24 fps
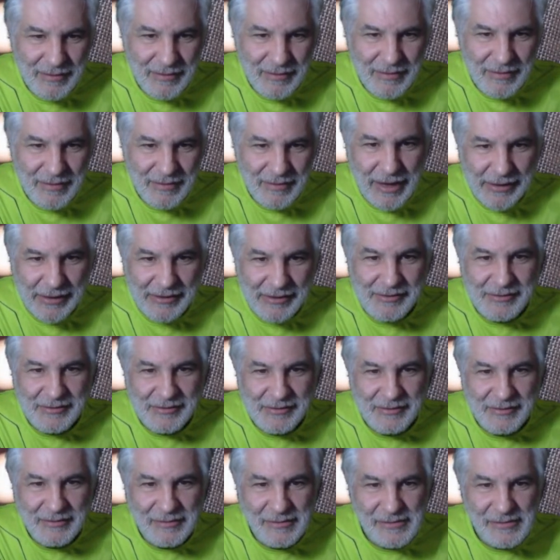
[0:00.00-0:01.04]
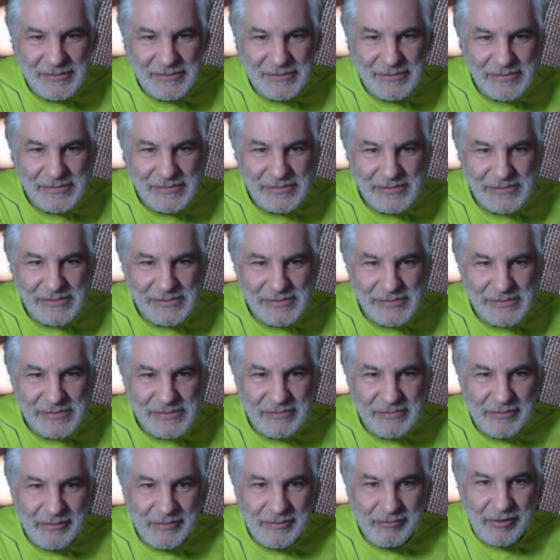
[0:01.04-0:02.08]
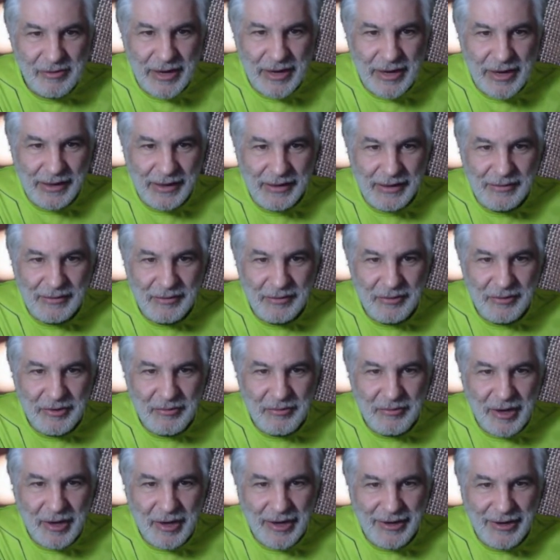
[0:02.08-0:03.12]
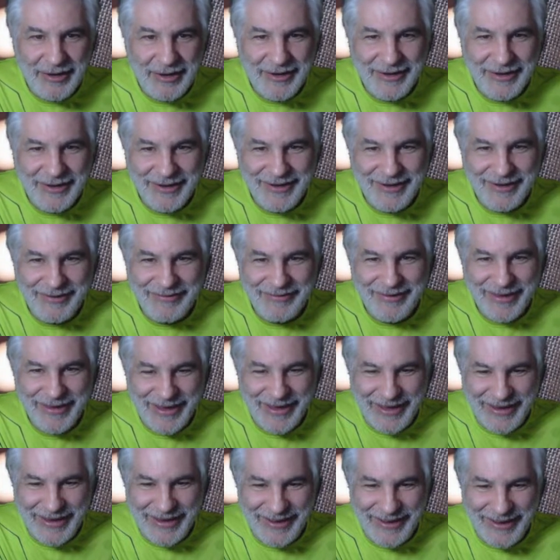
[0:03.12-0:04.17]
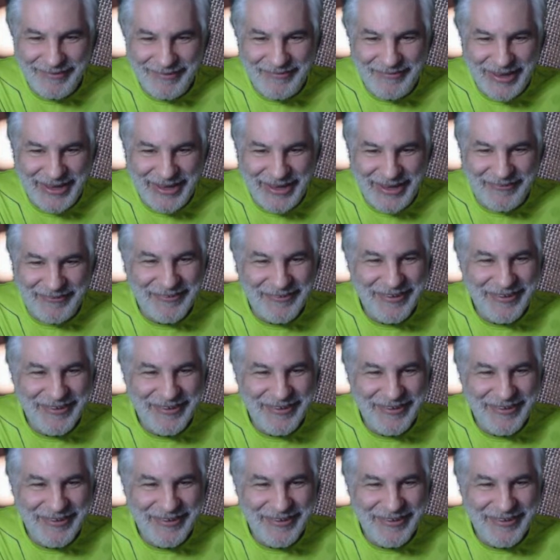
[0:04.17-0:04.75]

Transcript: Go ahead. Right. Who you are. Okay. Here we go.